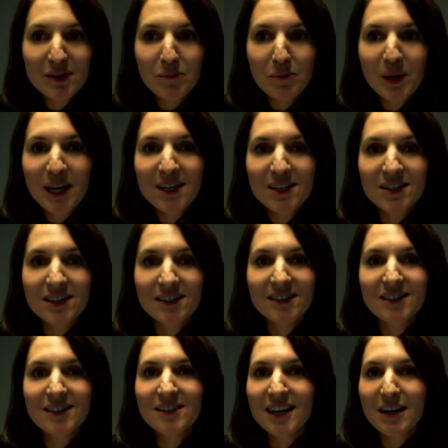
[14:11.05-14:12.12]
and patients
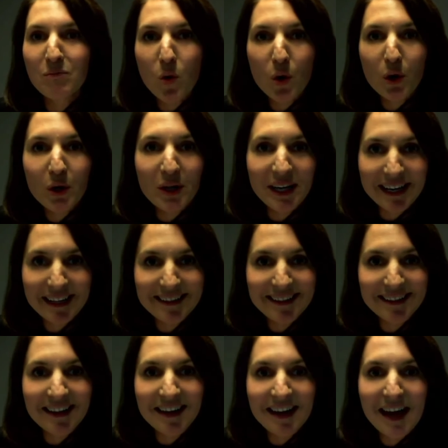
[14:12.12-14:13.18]
to stay more
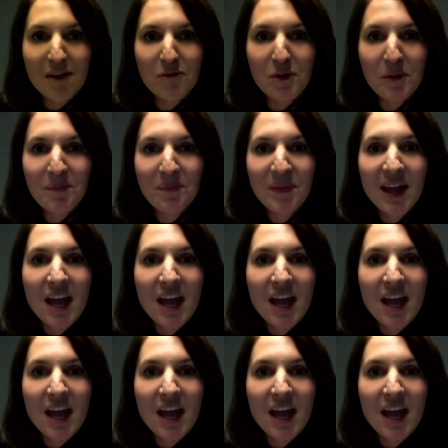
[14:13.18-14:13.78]
connected than ever.